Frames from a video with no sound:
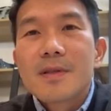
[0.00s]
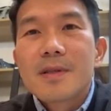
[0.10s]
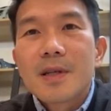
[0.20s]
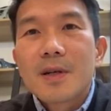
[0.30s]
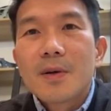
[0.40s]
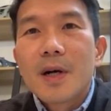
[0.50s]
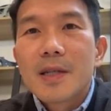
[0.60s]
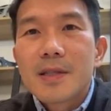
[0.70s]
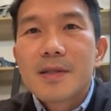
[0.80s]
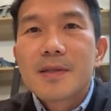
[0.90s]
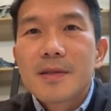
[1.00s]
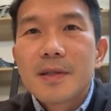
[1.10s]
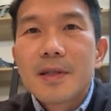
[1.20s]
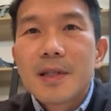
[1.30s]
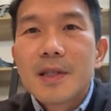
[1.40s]
So I just
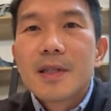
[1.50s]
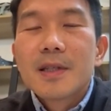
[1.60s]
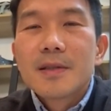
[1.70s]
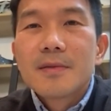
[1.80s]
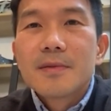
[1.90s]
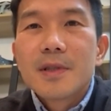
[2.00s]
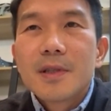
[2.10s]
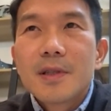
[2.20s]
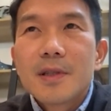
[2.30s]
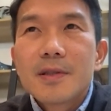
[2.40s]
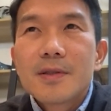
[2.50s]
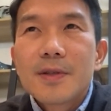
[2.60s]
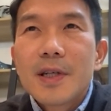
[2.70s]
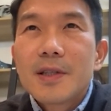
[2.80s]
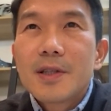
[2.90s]

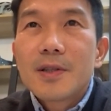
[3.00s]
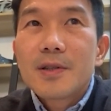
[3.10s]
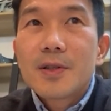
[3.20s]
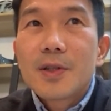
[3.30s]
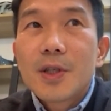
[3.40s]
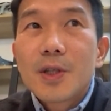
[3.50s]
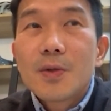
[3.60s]
tried to